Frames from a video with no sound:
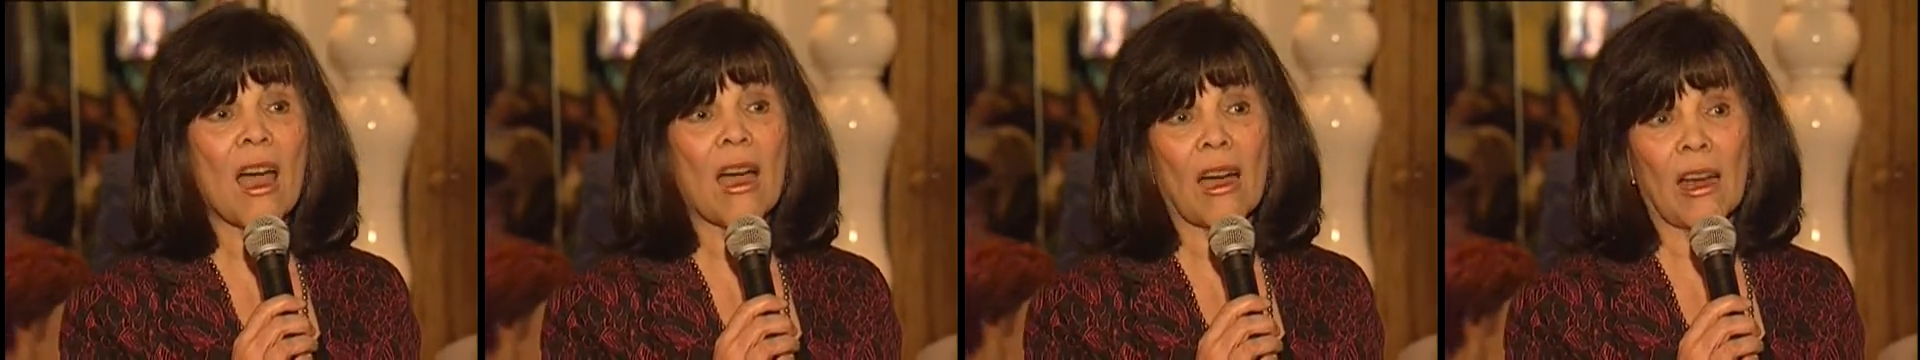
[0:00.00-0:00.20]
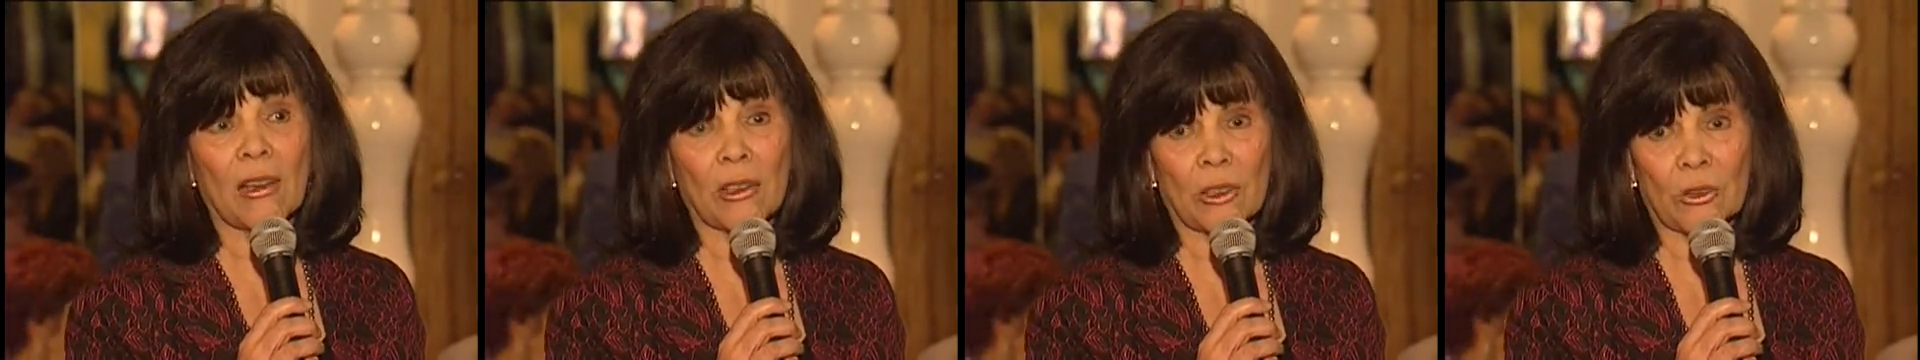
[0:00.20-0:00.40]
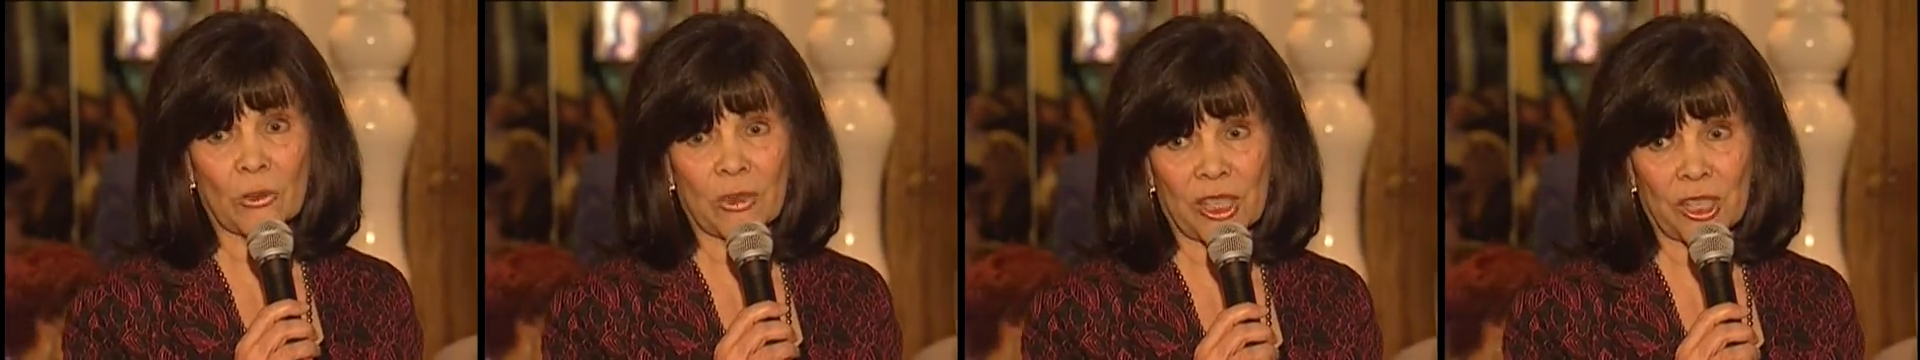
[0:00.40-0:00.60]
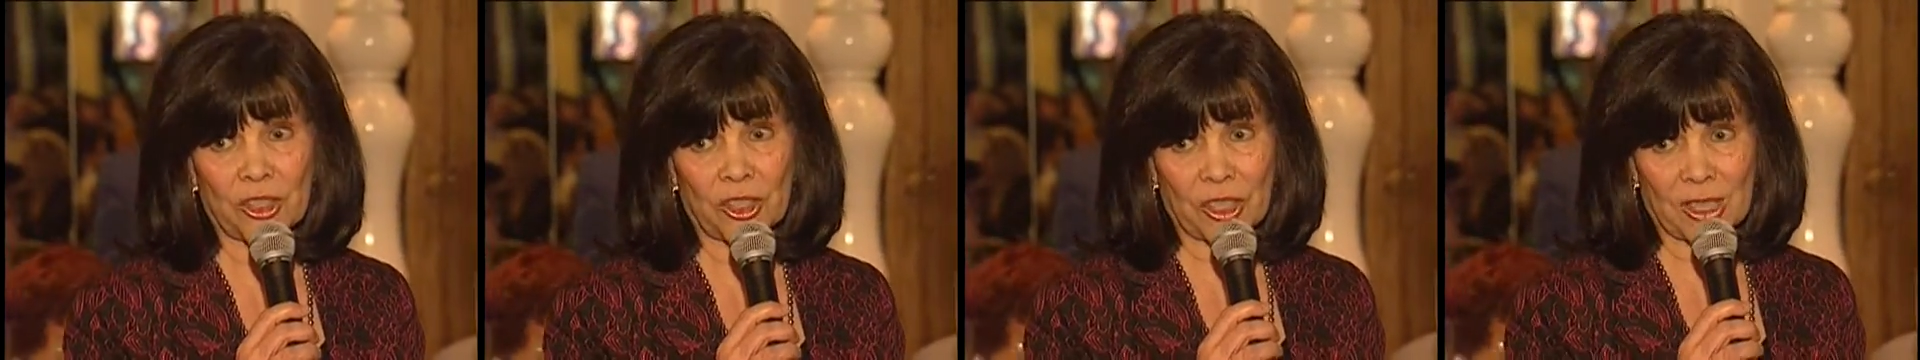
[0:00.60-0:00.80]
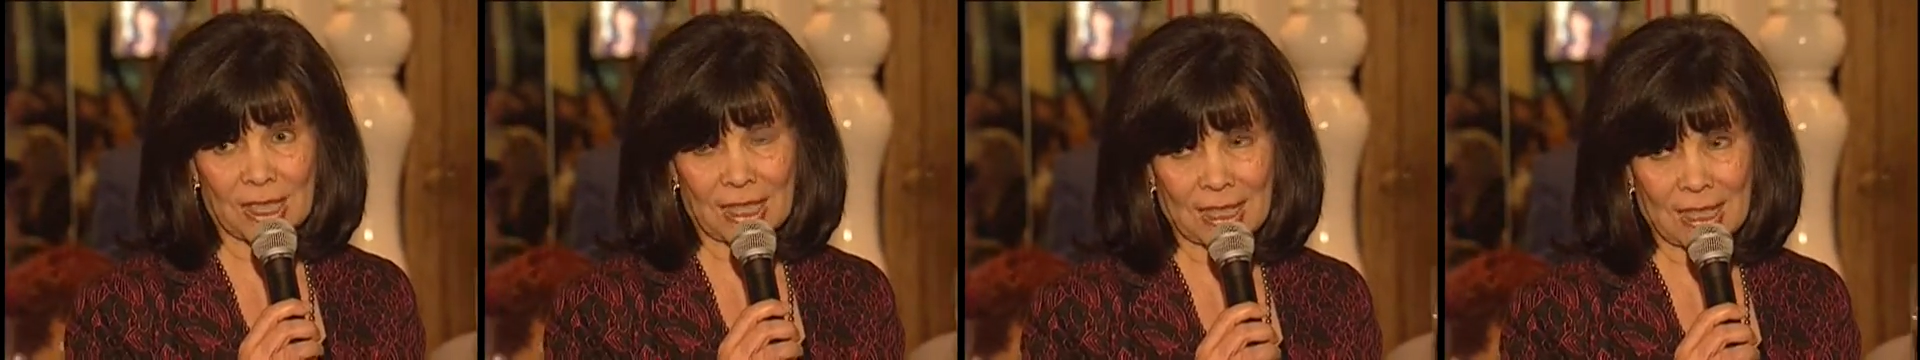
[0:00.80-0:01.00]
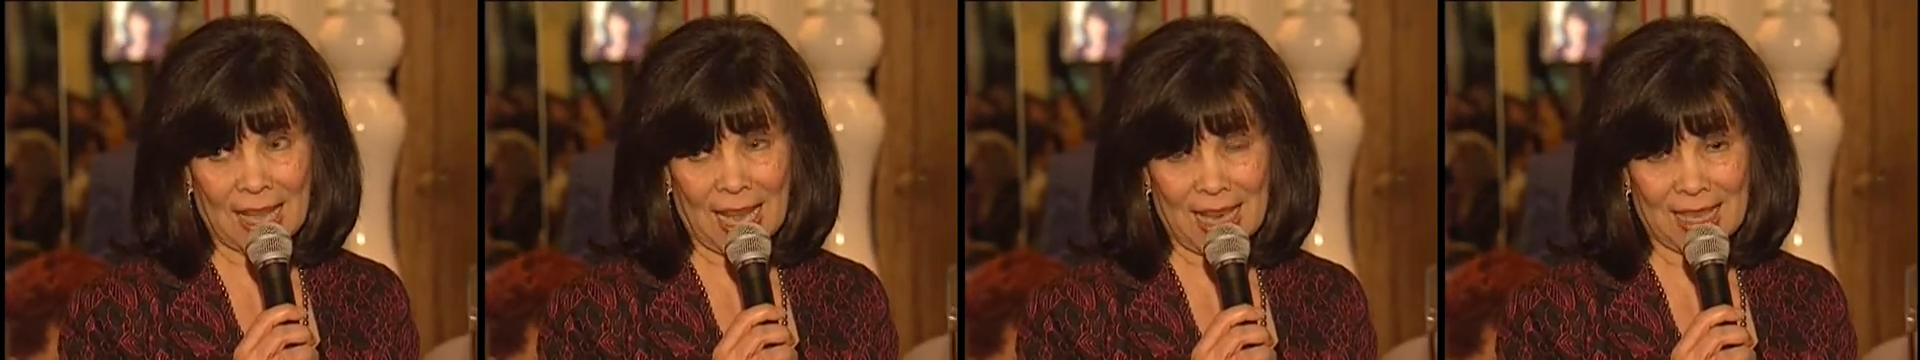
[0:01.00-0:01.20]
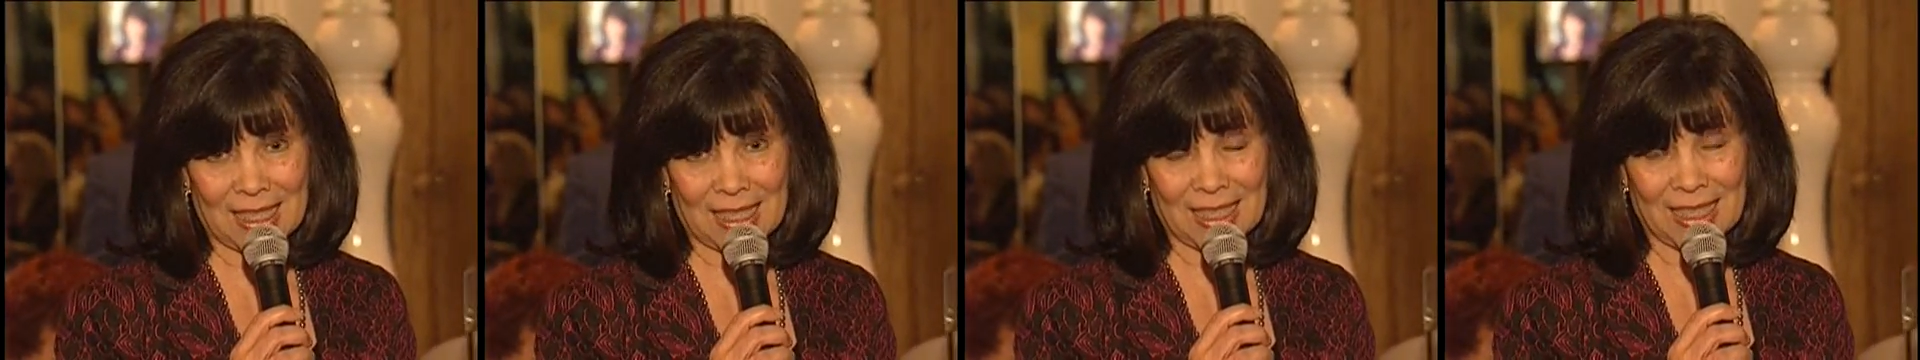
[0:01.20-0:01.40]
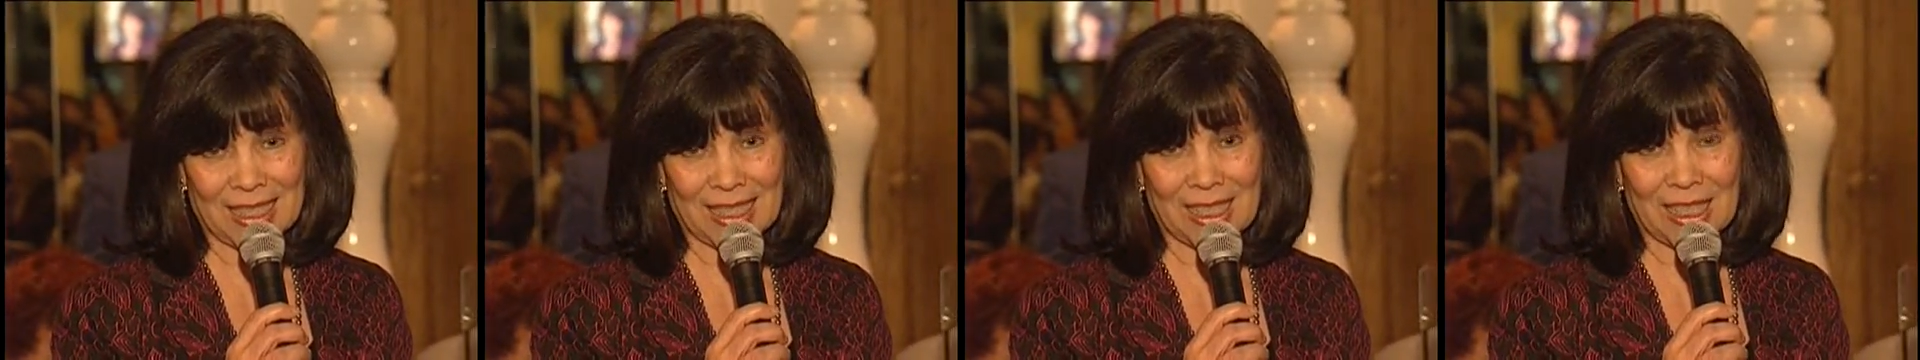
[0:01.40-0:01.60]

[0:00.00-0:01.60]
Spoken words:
are doing just that.